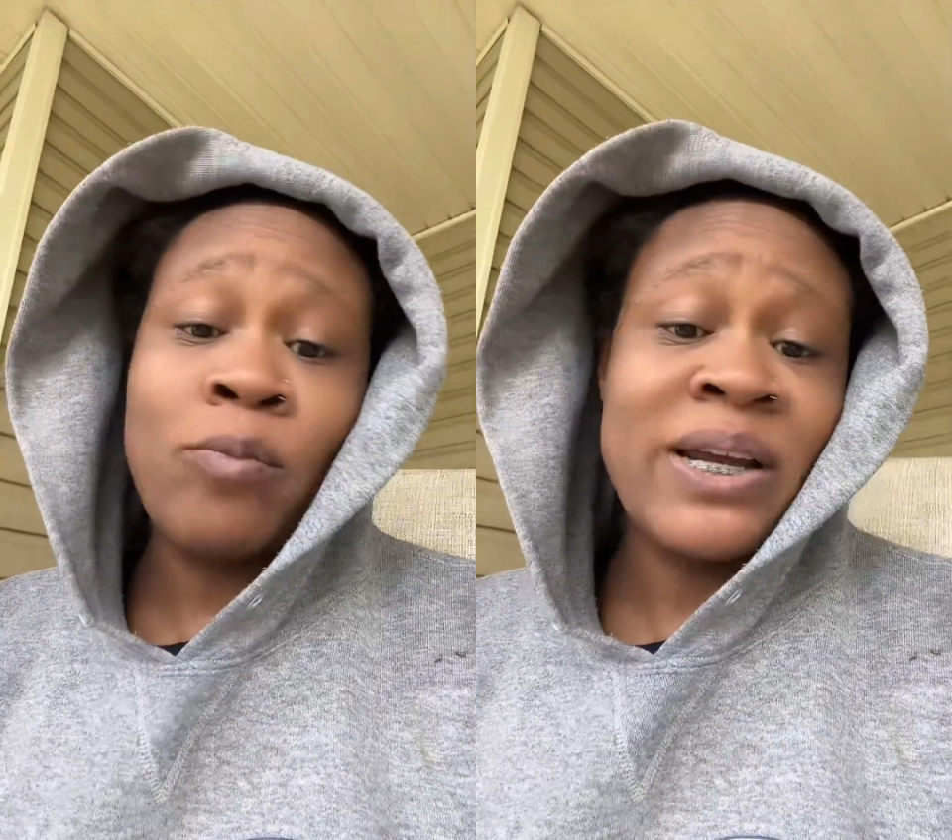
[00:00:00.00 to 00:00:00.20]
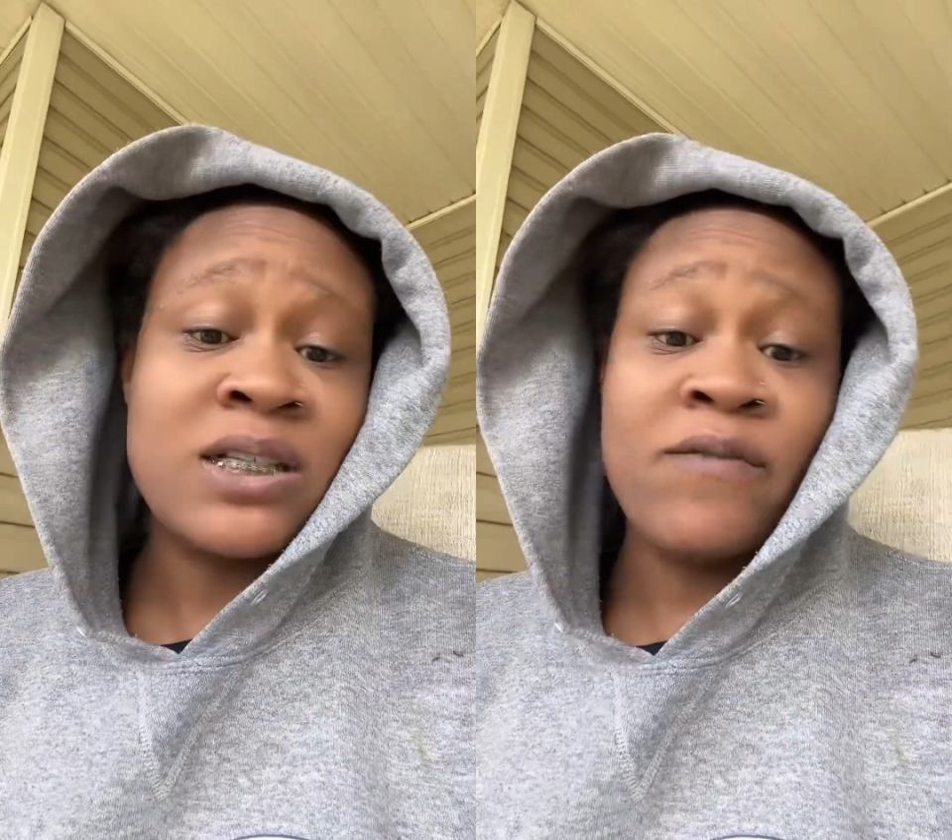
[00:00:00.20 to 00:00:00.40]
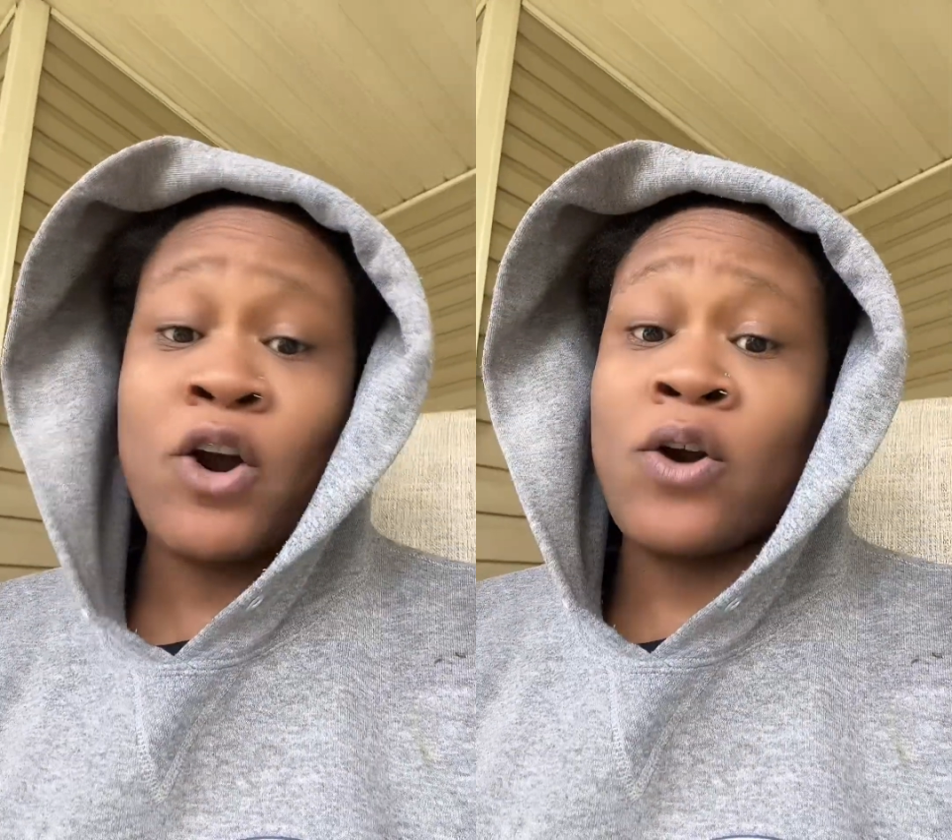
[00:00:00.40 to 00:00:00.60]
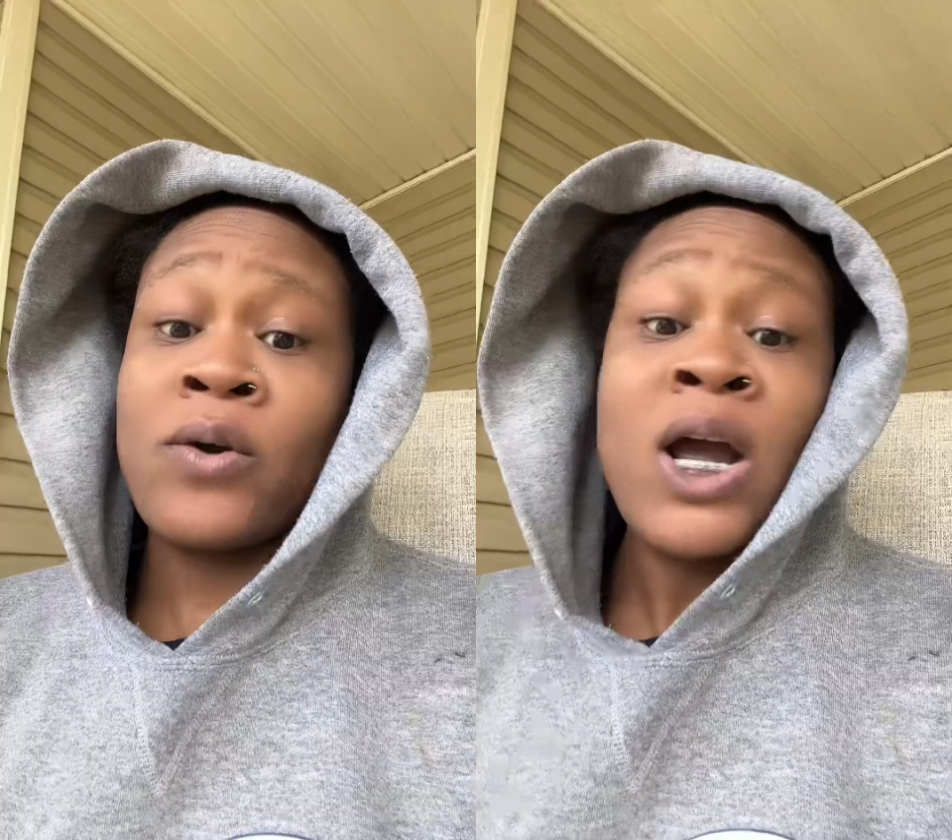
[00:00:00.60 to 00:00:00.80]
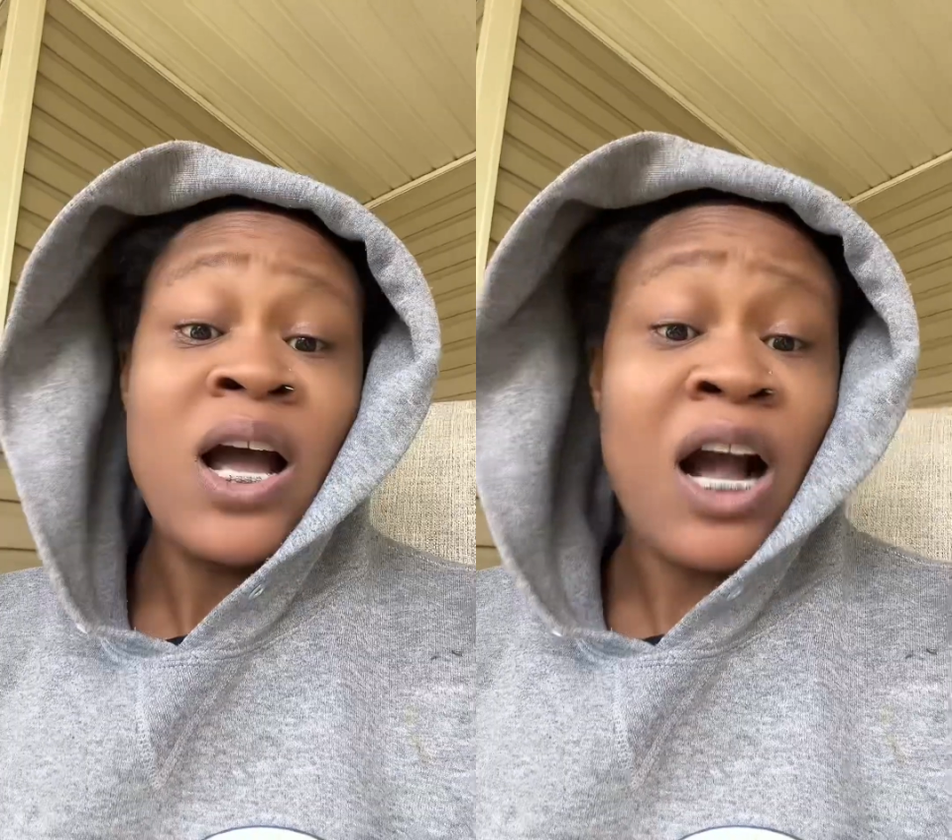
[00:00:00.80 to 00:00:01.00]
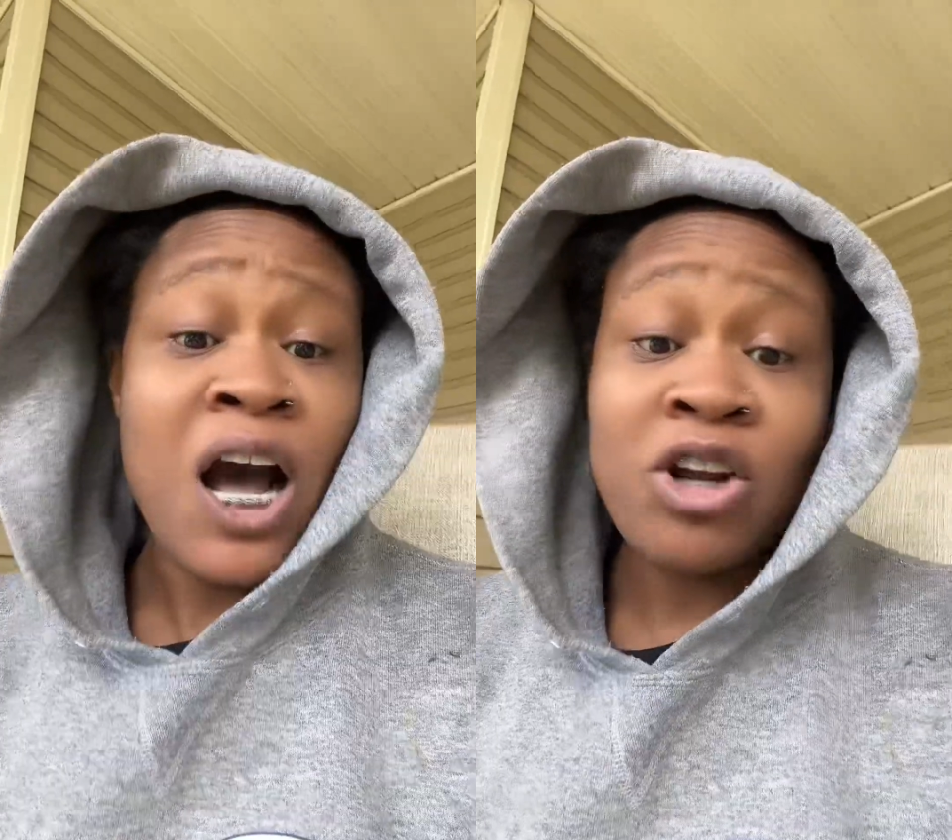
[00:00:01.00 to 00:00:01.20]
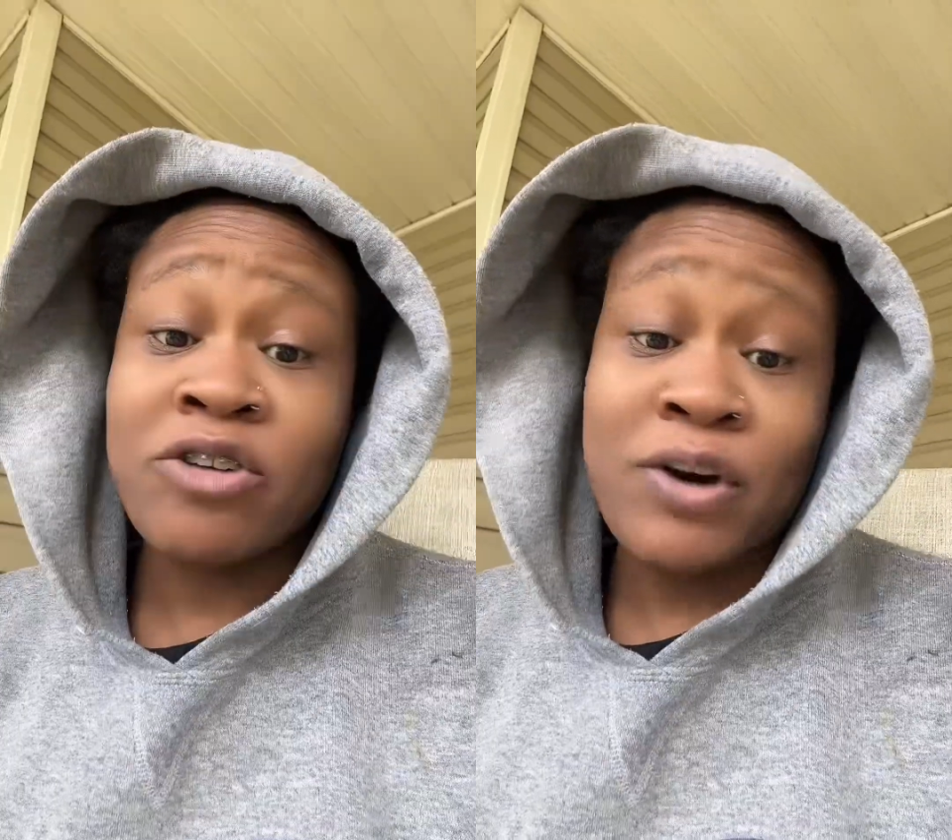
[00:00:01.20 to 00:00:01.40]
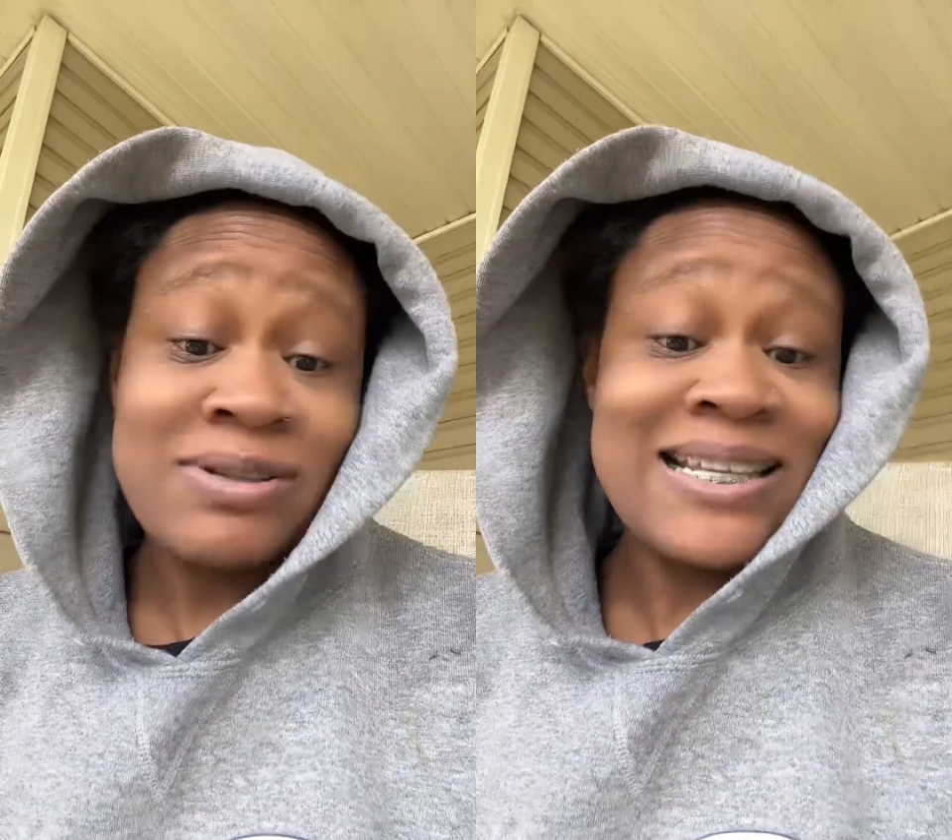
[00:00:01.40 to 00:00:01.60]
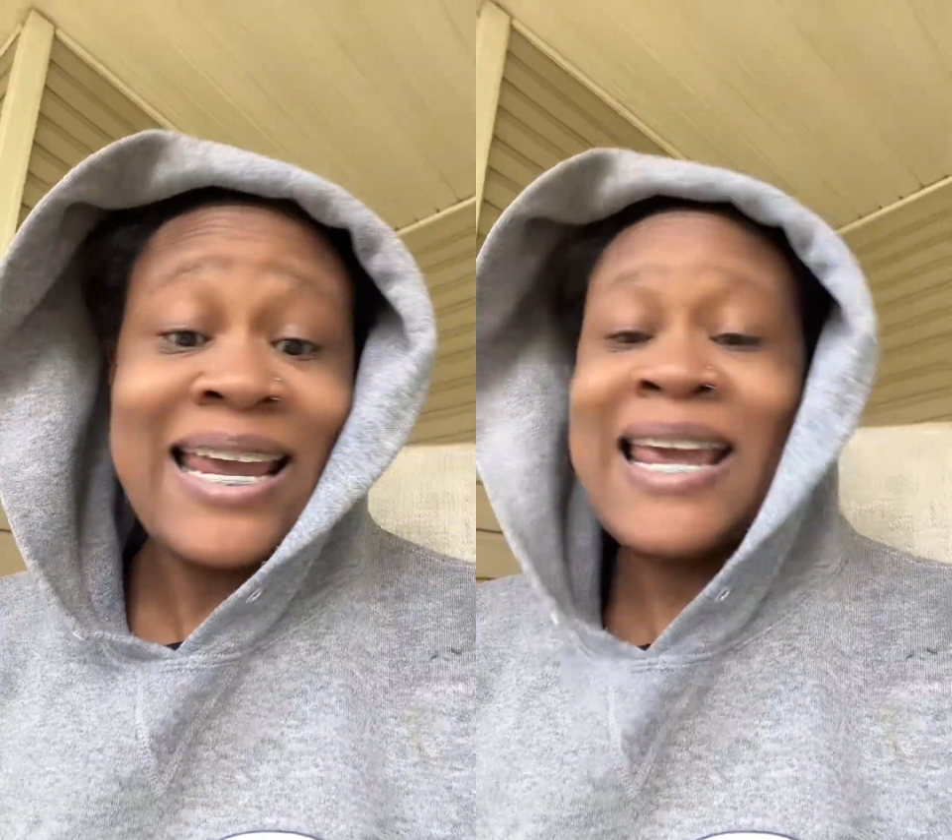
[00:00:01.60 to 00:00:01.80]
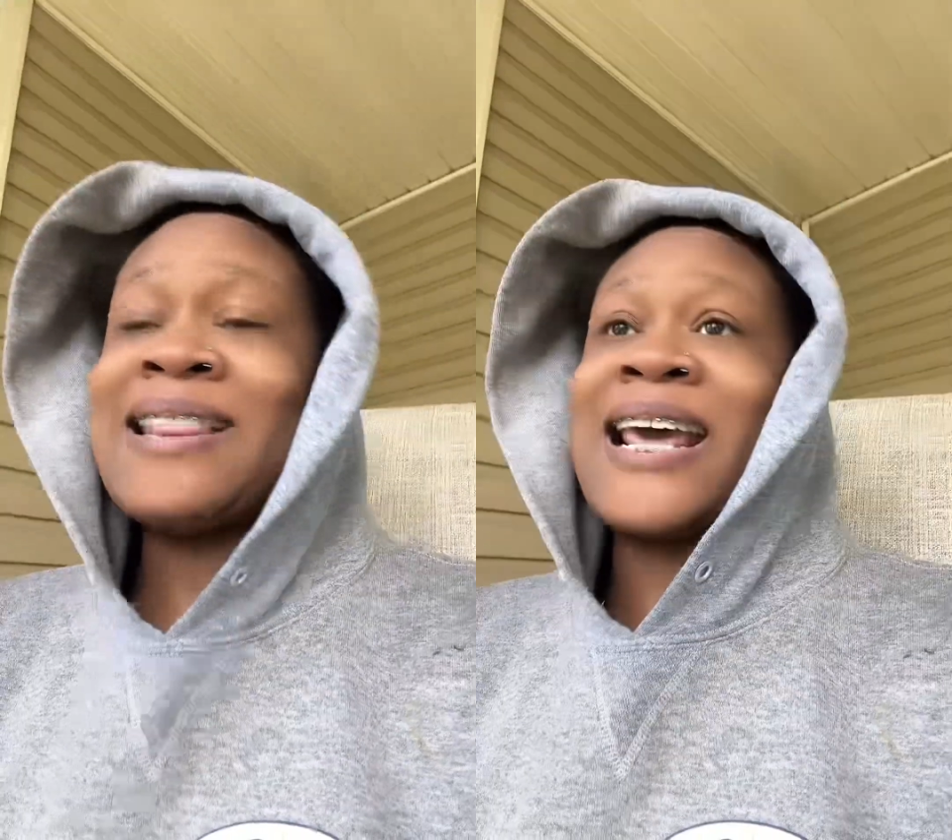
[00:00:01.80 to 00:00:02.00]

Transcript: because of her color of her skin,